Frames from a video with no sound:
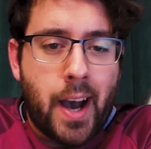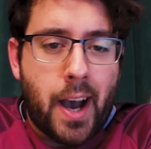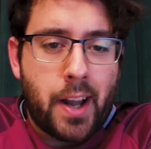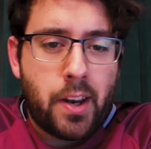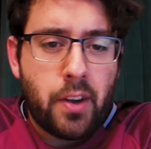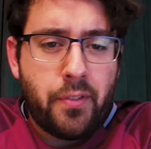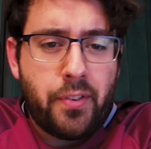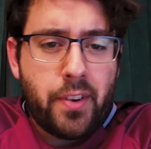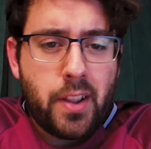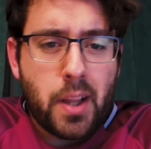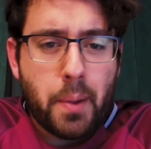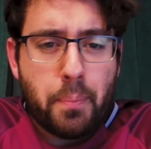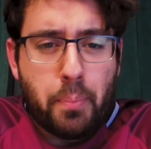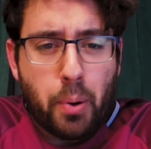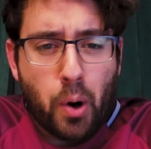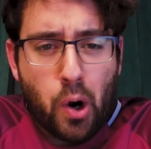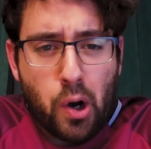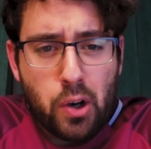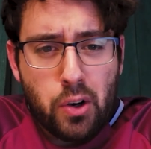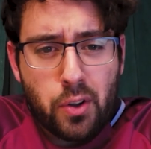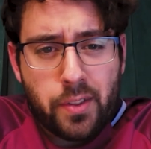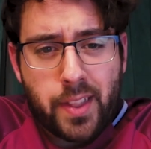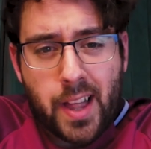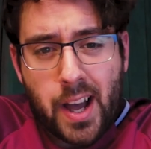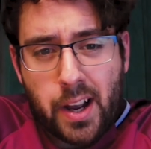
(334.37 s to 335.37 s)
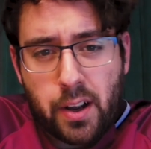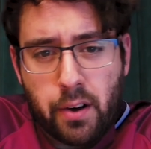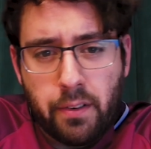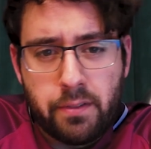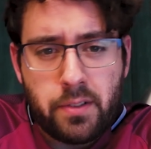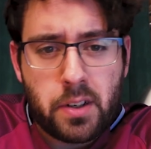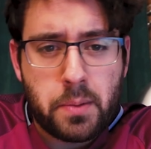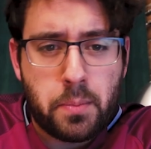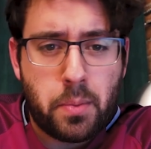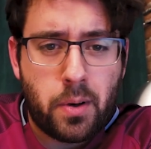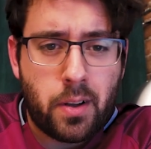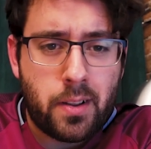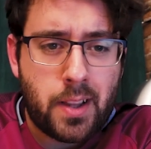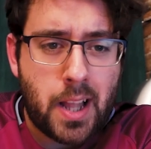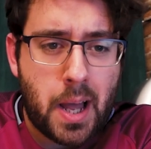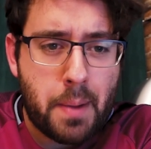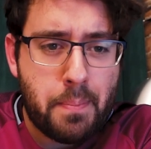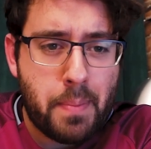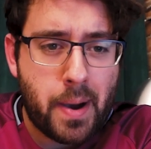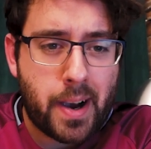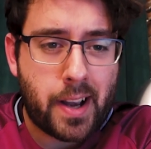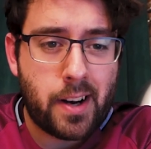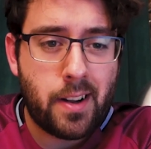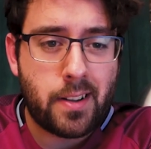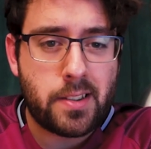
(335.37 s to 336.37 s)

I don't think Laporte looked that comfortable at left back,